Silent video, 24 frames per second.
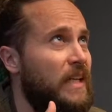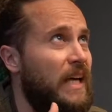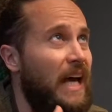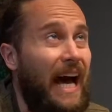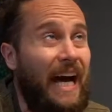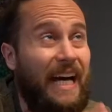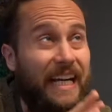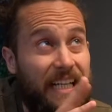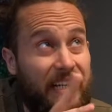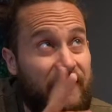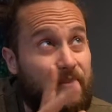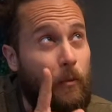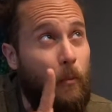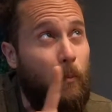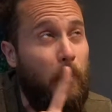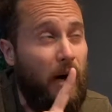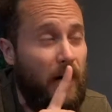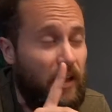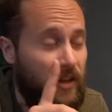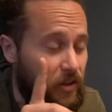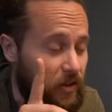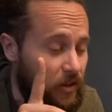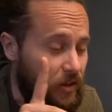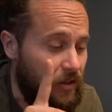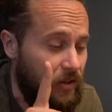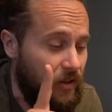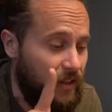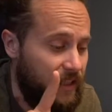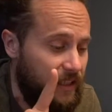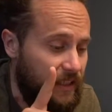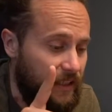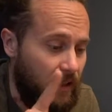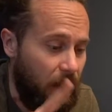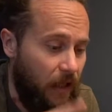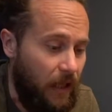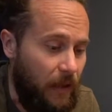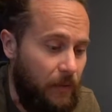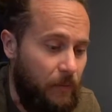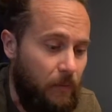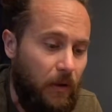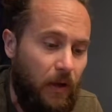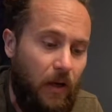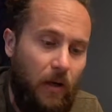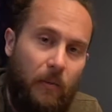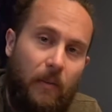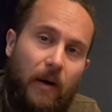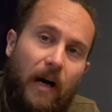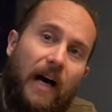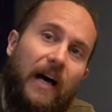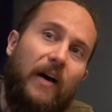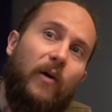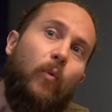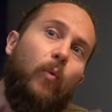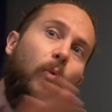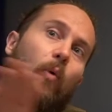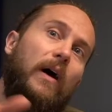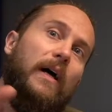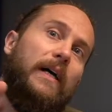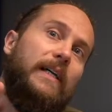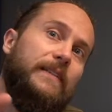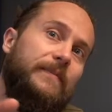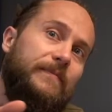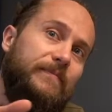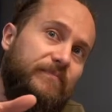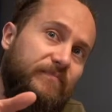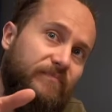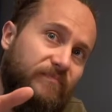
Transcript: I didn't even bother to look at the light bulb. I went